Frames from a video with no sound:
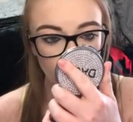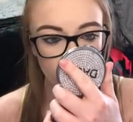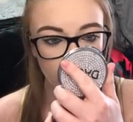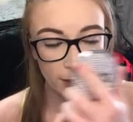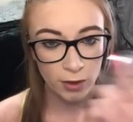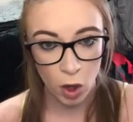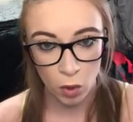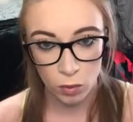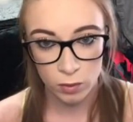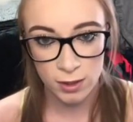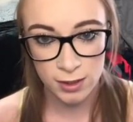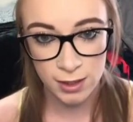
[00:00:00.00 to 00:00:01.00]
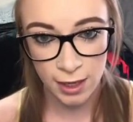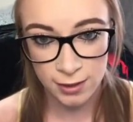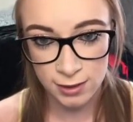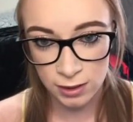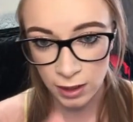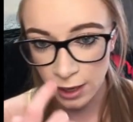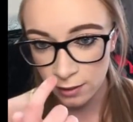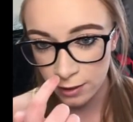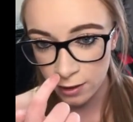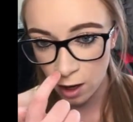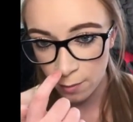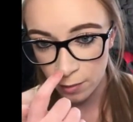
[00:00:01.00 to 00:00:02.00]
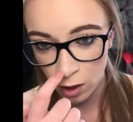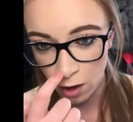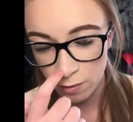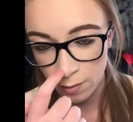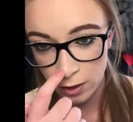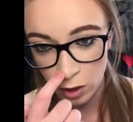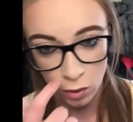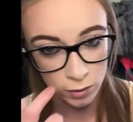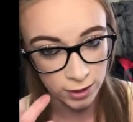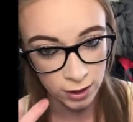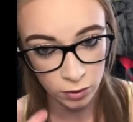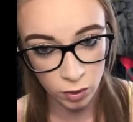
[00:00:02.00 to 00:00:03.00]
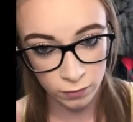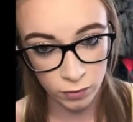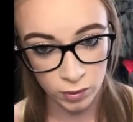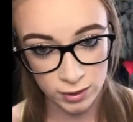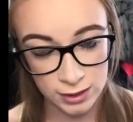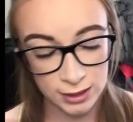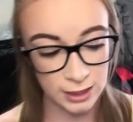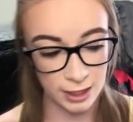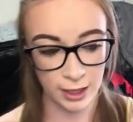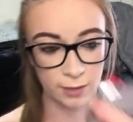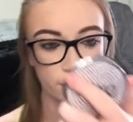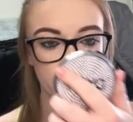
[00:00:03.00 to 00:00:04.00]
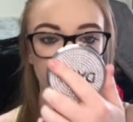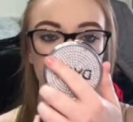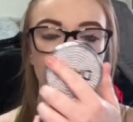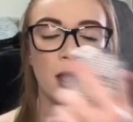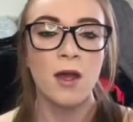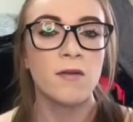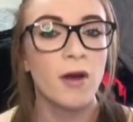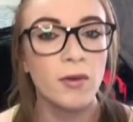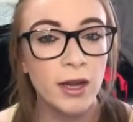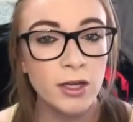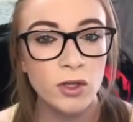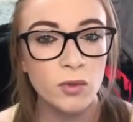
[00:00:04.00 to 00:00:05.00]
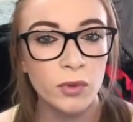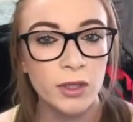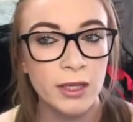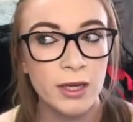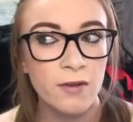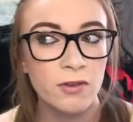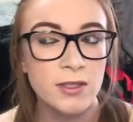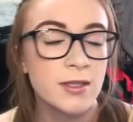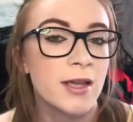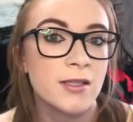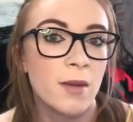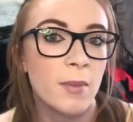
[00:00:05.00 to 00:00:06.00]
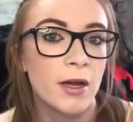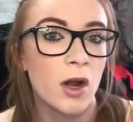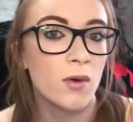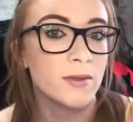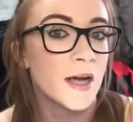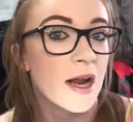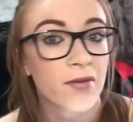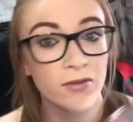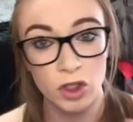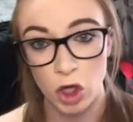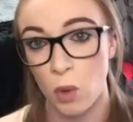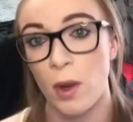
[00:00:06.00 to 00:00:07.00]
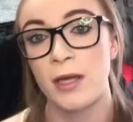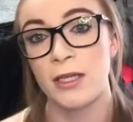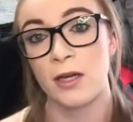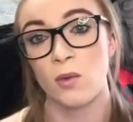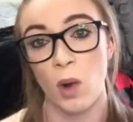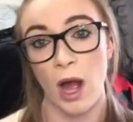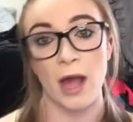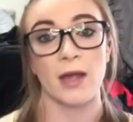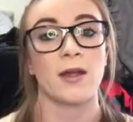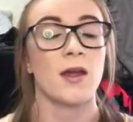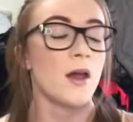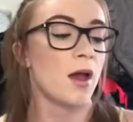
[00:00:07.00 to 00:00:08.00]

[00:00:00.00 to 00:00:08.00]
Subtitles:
My nose, it's like slightly coming off of my nose. I don't know if you can see it, but foundation really never stays on my nose, and I have no idea why.